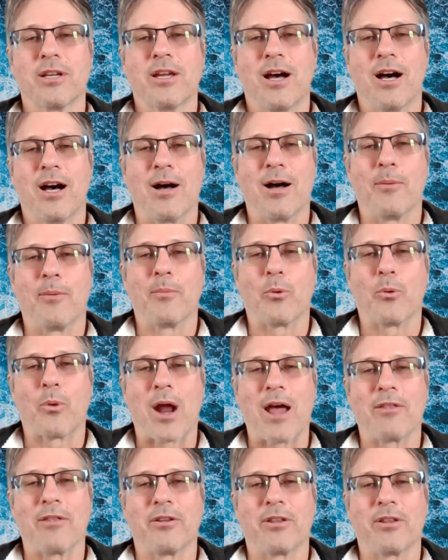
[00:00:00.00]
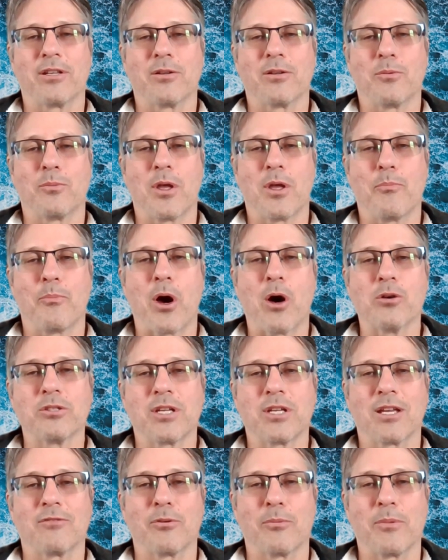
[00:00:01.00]
rather than
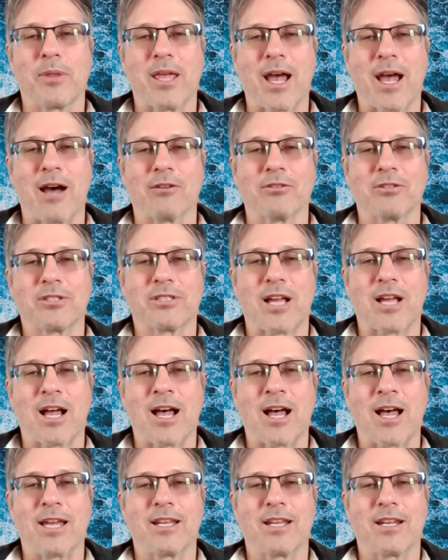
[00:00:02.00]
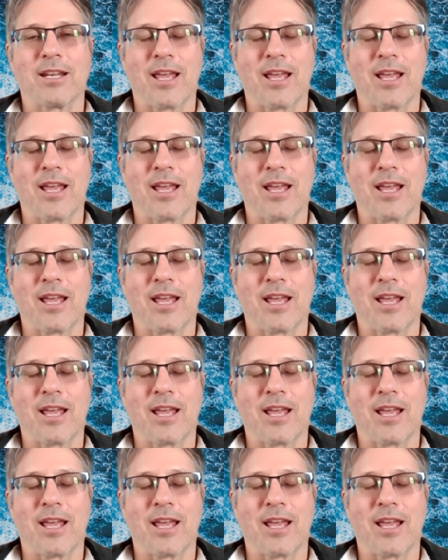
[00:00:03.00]
imposing it from the outside.